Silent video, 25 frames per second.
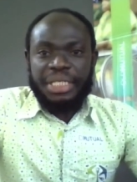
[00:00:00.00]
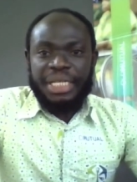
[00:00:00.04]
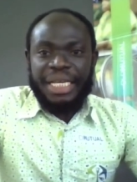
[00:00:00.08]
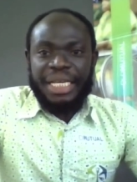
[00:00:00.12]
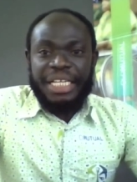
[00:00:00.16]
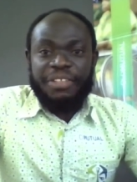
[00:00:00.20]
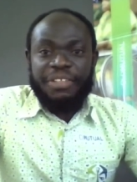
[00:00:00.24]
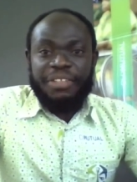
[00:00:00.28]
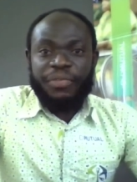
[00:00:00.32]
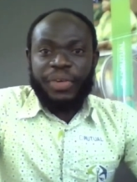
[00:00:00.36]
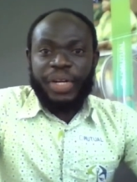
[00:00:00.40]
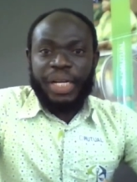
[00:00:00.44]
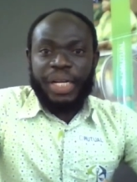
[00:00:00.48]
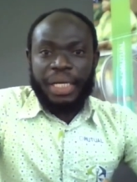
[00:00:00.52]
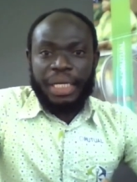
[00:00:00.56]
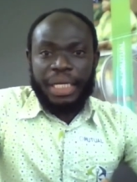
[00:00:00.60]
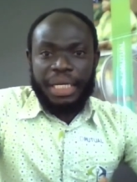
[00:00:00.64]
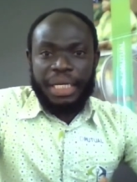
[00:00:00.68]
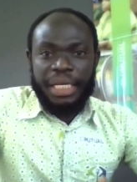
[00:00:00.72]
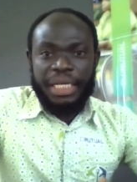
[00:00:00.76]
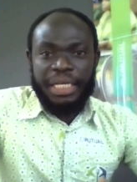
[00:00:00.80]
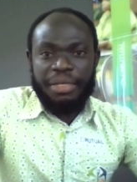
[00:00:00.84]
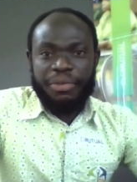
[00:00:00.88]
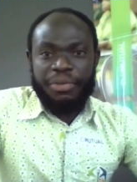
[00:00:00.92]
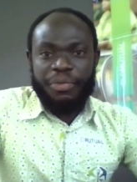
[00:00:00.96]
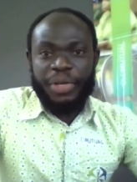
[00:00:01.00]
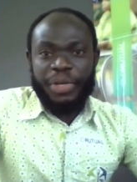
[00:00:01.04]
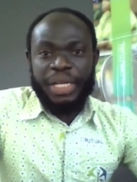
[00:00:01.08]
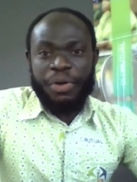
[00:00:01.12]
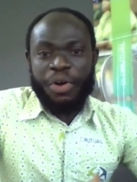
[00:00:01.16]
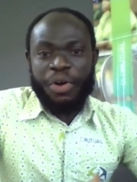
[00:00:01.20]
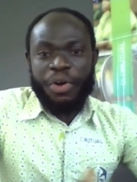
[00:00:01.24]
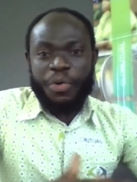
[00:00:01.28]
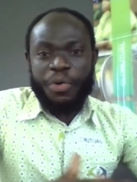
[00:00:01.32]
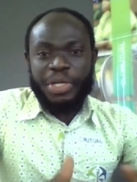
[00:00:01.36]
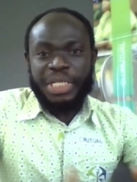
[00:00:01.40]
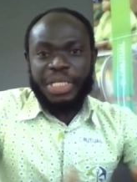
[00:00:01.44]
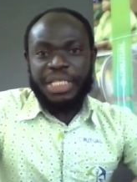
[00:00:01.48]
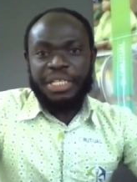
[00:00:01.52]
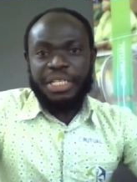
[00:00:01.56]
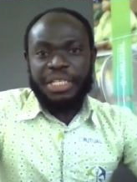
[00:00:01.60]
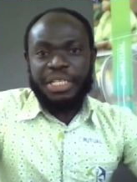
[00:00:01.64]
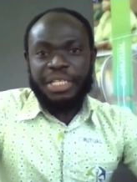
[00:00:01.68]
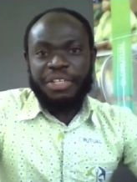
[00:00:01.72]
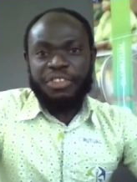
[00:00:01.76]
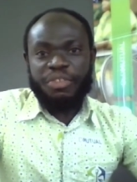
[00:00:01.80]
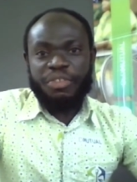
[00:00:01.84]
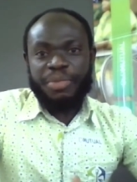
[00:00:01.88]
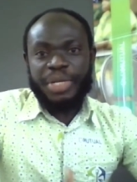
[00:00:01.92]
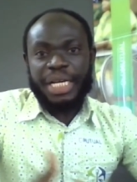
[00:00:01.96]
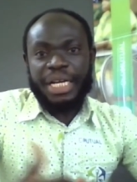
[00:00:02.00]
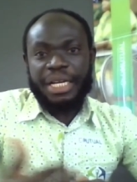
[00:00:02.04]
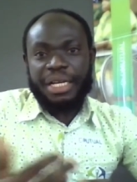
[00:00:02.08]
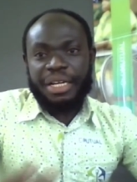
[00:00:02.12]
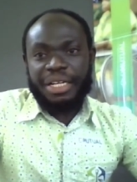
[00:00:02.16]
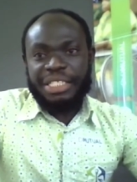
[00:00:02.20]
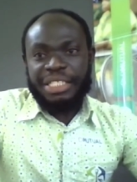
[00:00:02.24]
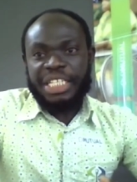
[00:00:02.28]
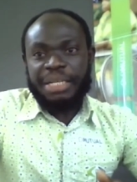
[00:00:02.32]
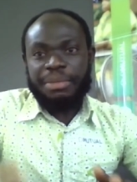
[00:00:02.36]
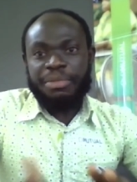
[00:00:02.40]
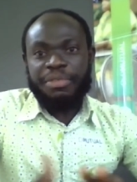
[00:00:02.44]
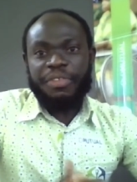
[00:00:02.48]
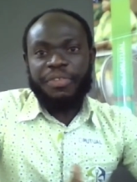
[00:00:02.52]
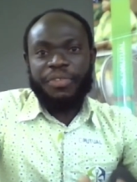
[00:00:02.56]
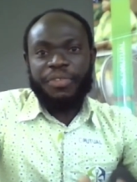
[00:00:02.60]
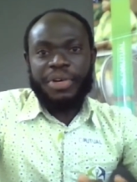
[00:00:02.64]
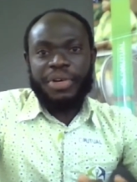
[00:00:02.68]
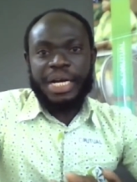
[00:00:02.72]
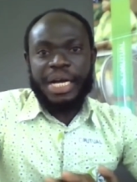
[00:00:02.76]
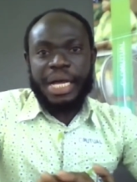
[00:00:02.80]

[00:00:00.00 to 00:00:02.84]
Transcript: is very key. We always need to be accountable for our